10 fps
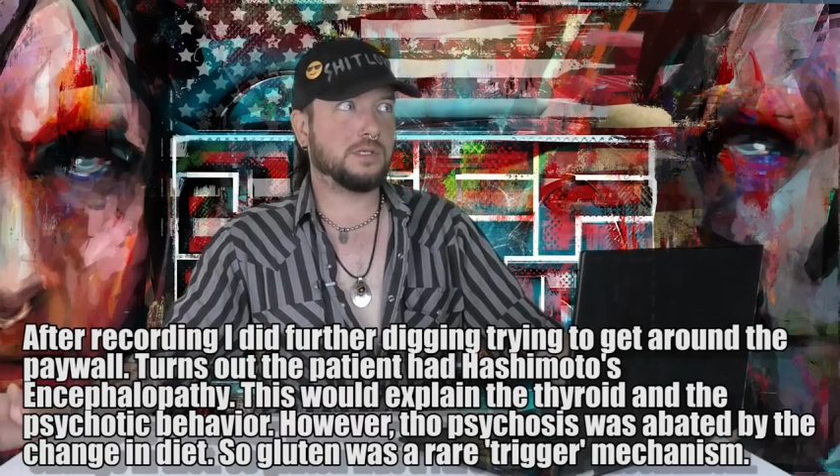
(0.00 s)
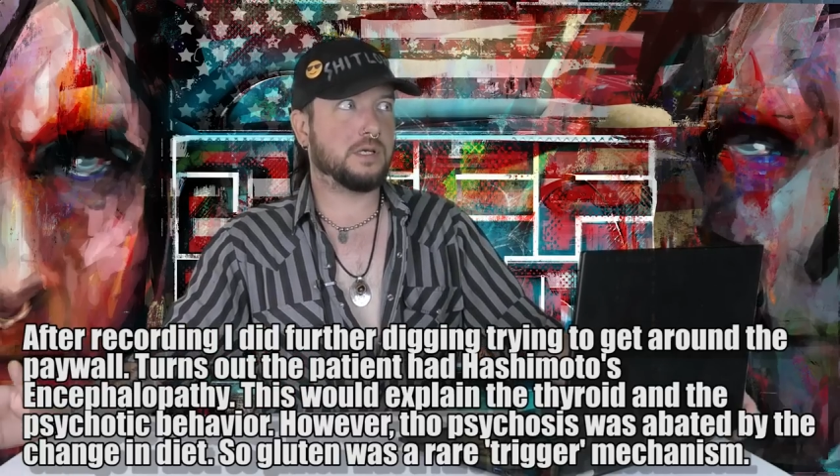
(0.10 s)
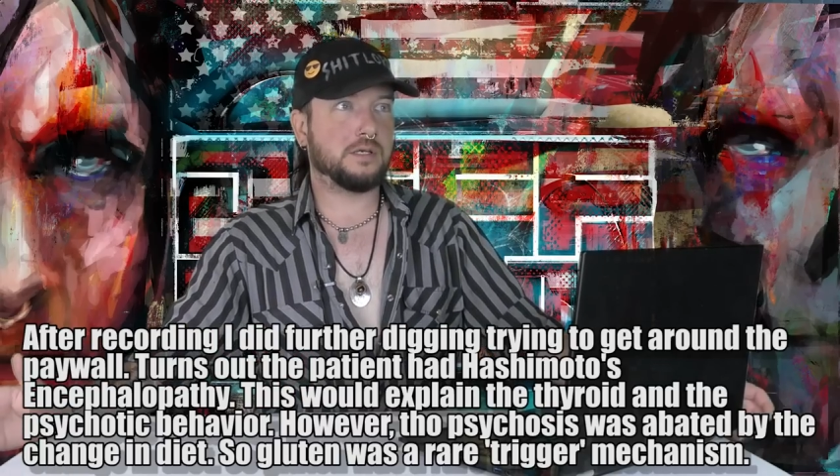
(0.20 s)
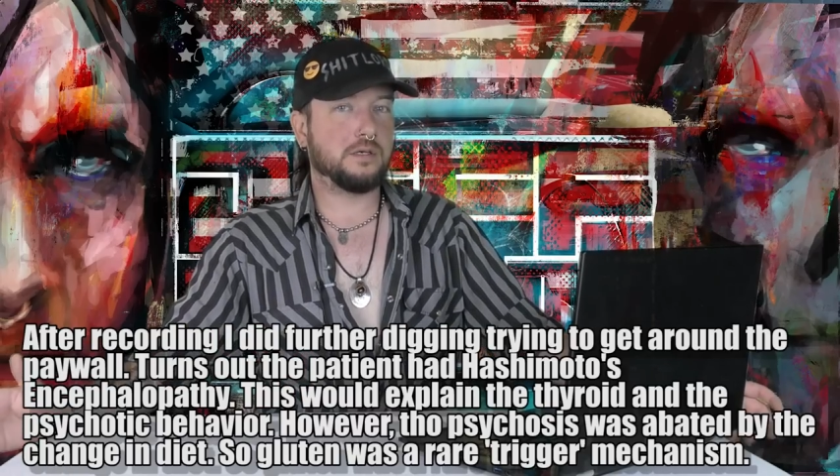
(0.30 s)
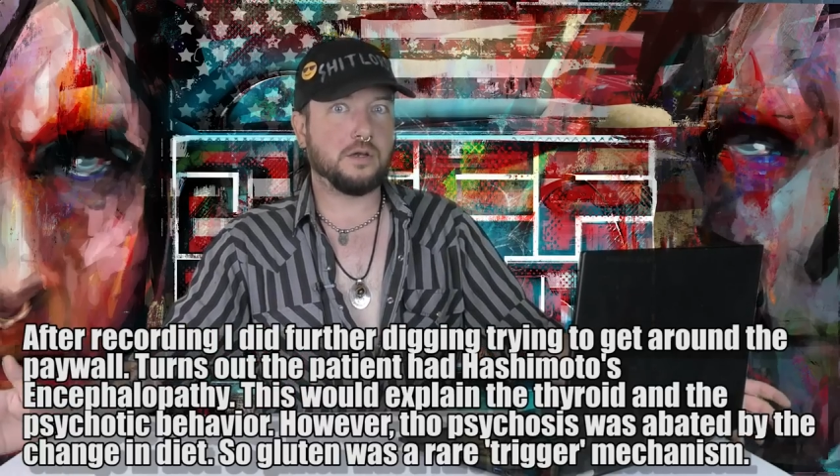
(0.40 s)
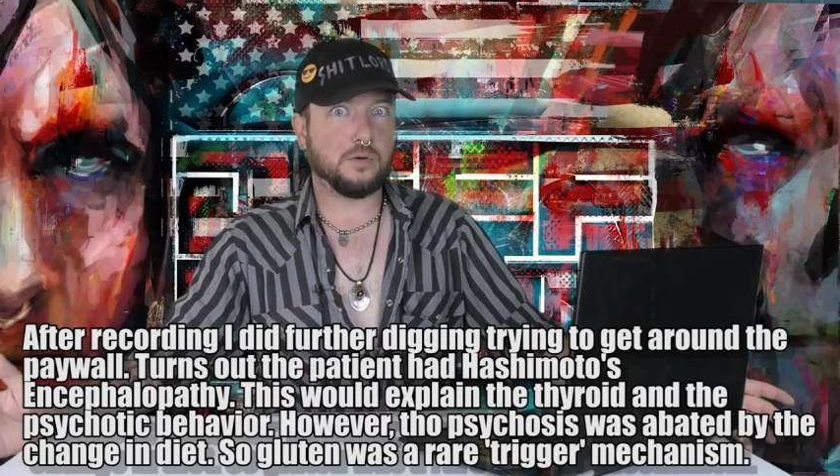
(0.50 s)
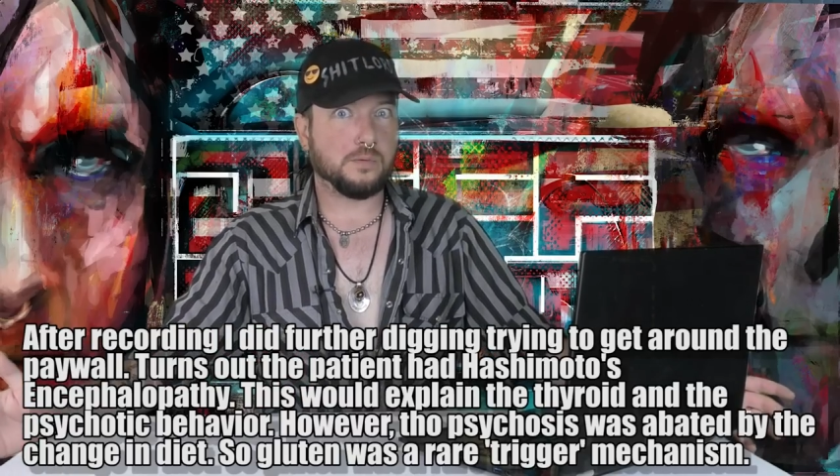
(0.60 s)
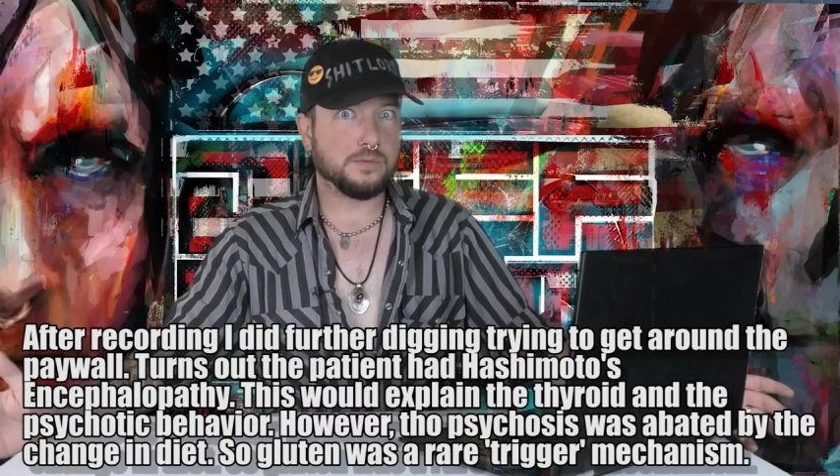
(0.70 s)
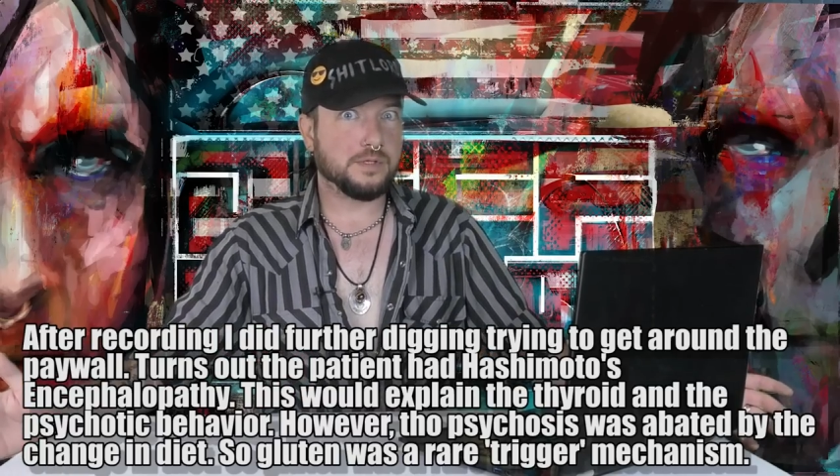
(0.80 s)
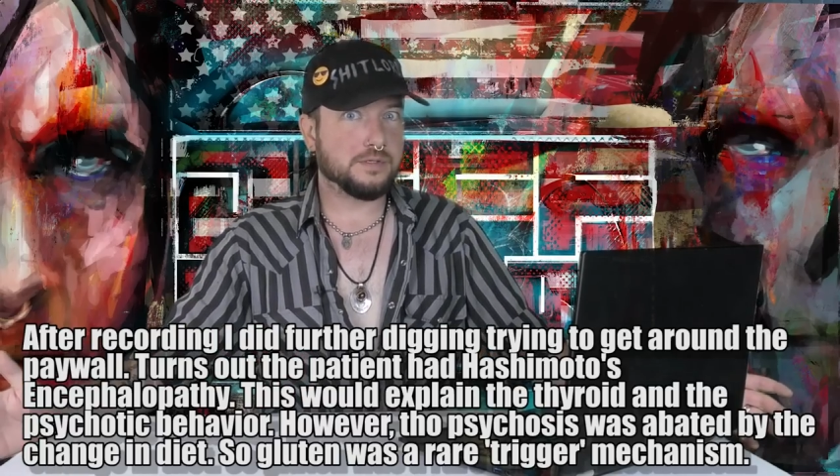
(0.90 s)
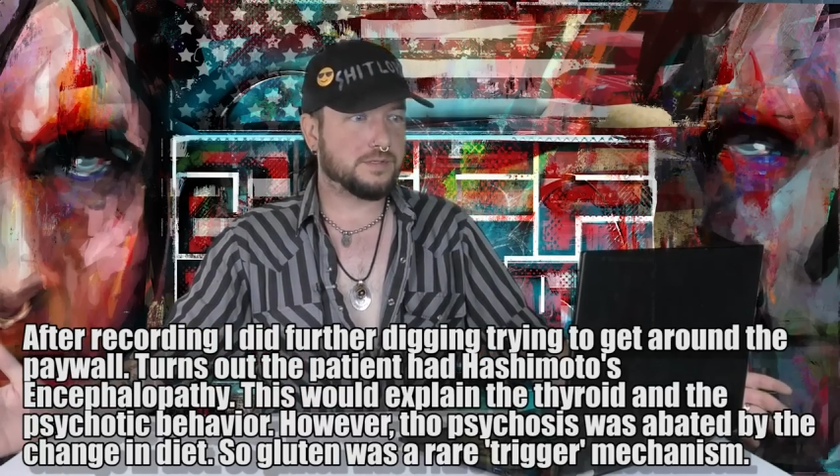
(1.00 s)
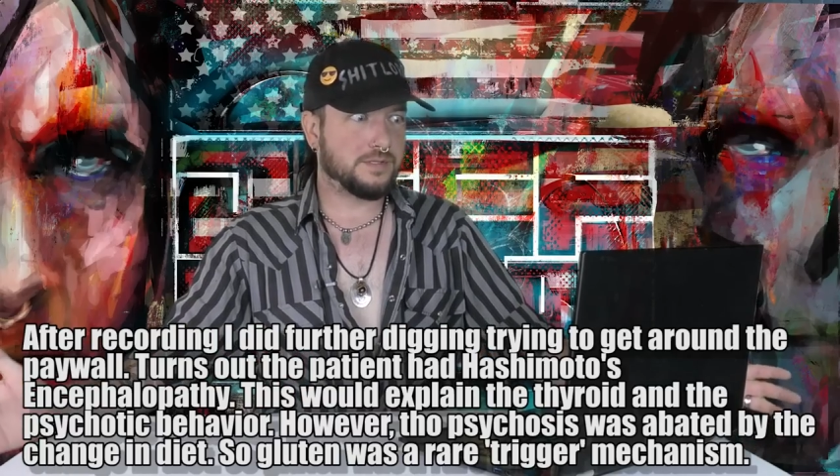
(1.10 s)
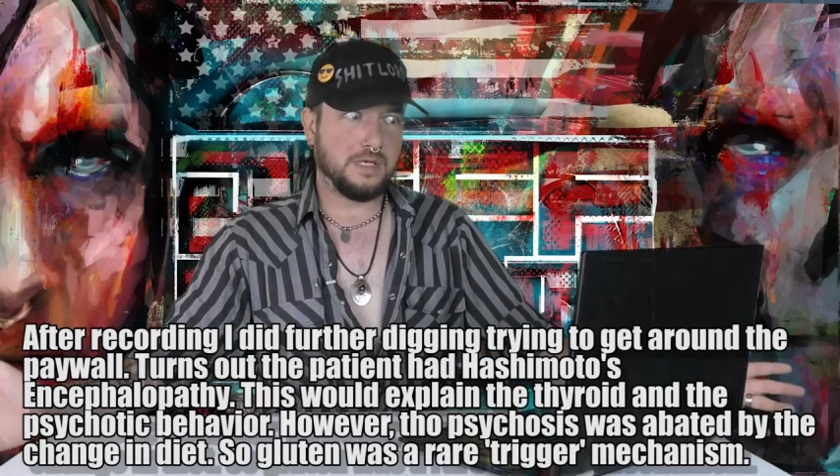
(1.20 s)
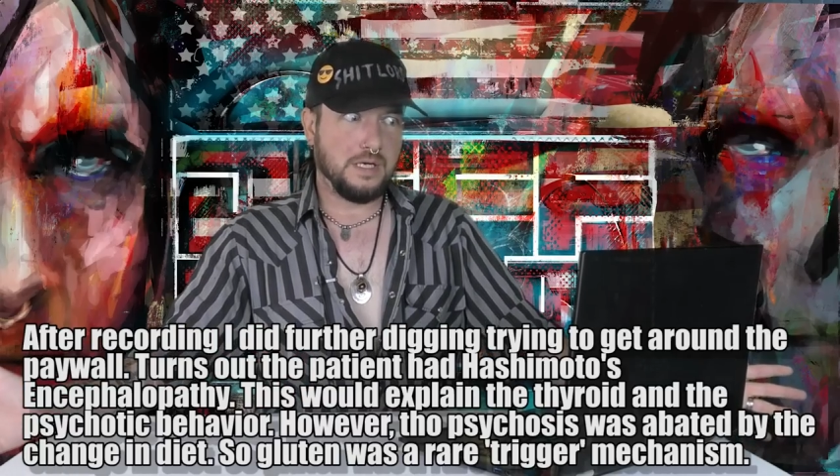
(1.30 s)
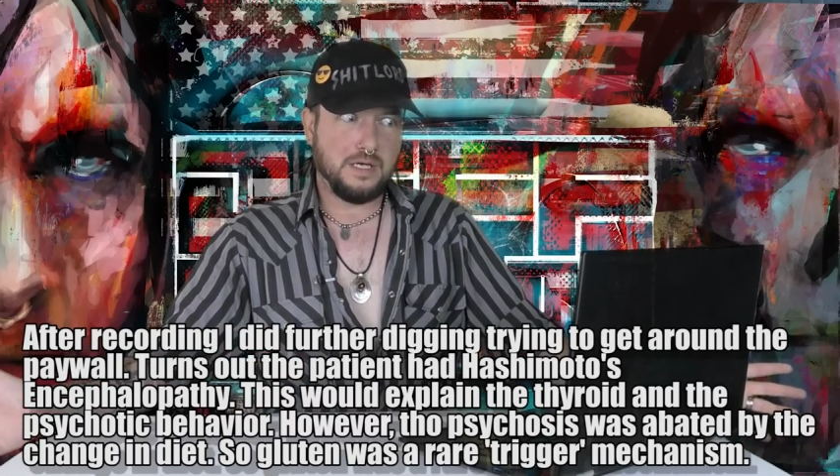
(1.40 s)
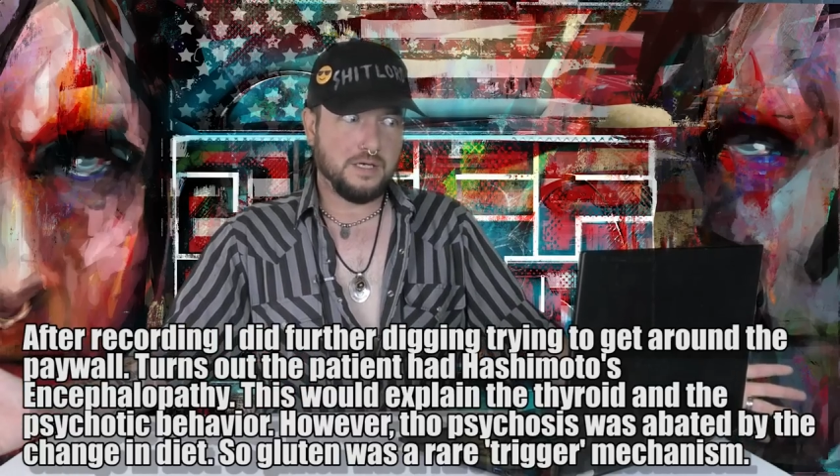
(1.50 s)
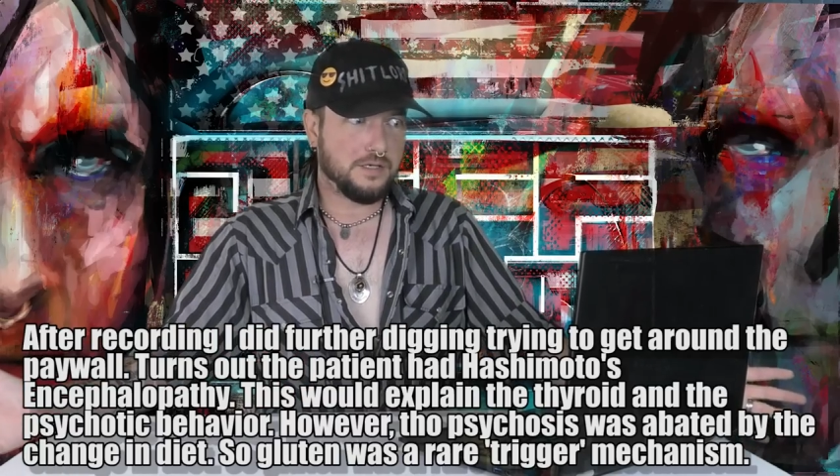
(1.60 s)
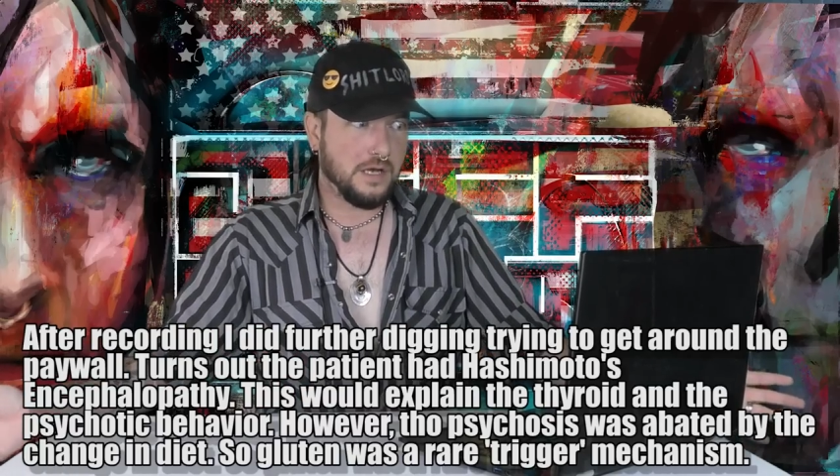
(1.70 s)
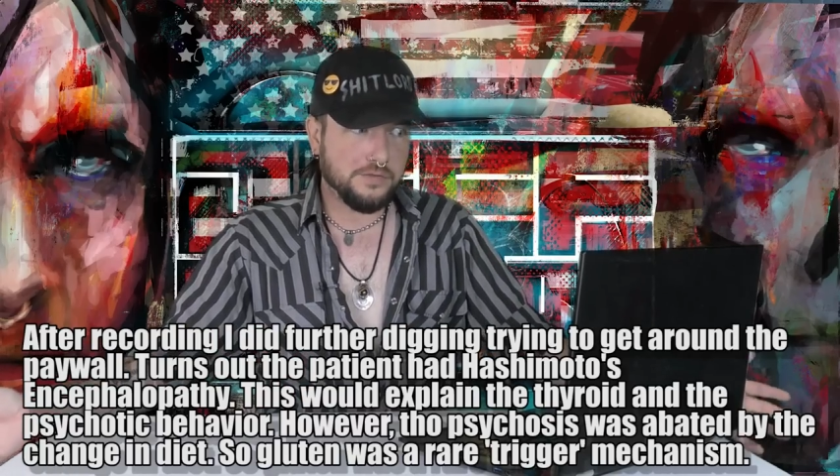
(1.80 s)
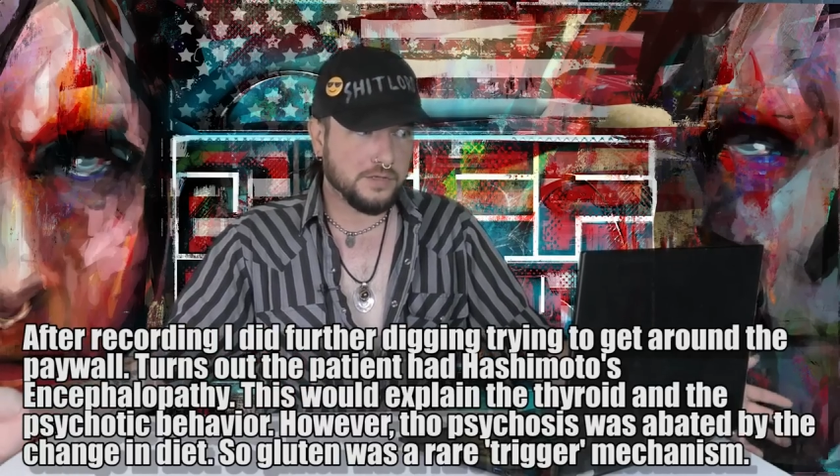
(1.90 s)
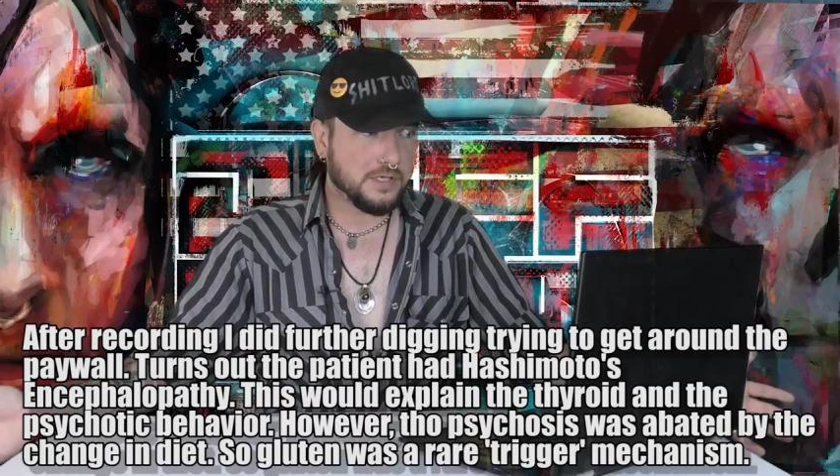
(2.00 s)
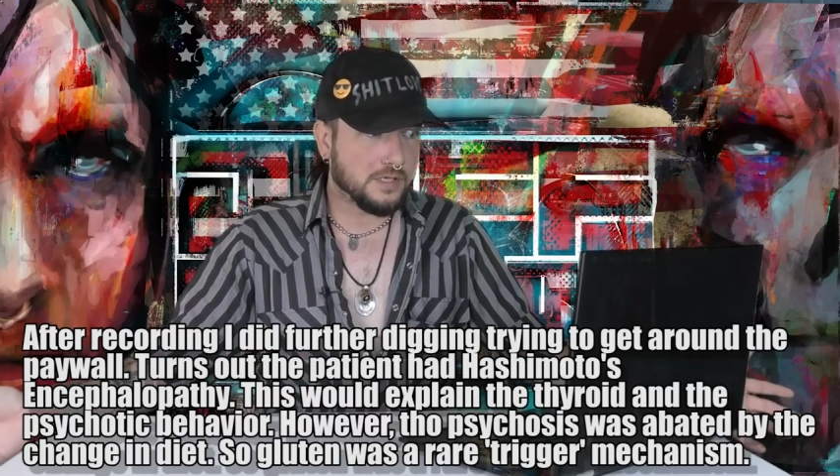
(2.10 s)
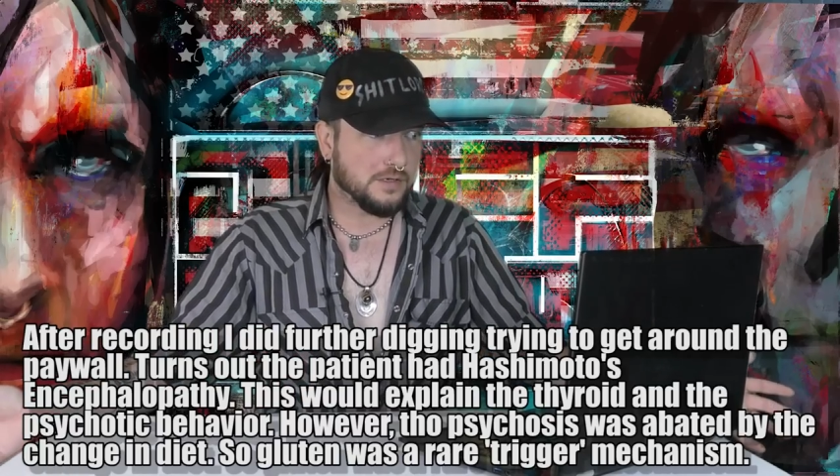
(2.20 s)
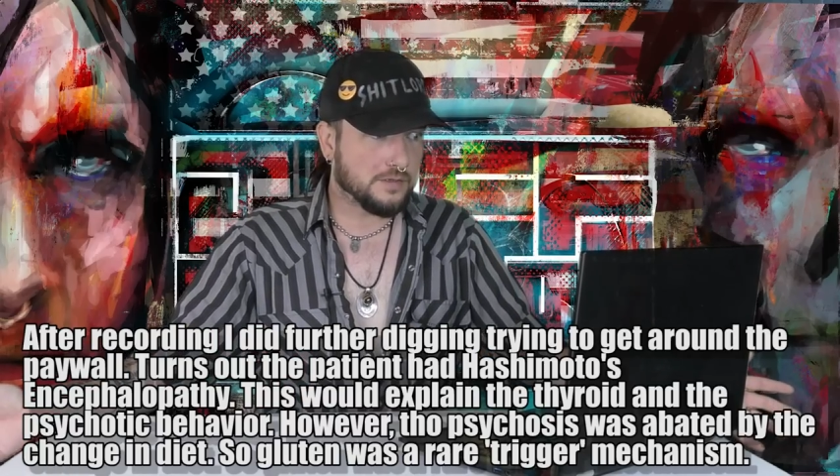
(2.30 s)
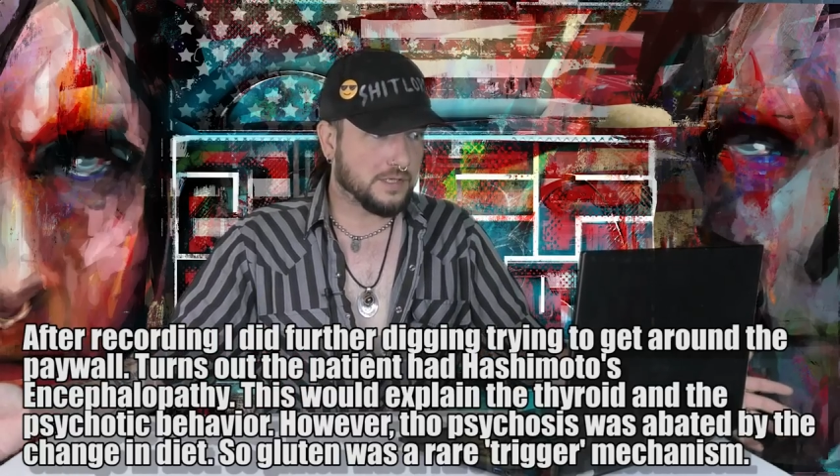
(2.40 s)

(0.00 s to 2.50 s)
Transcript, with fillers: Uh, no, there's nothing here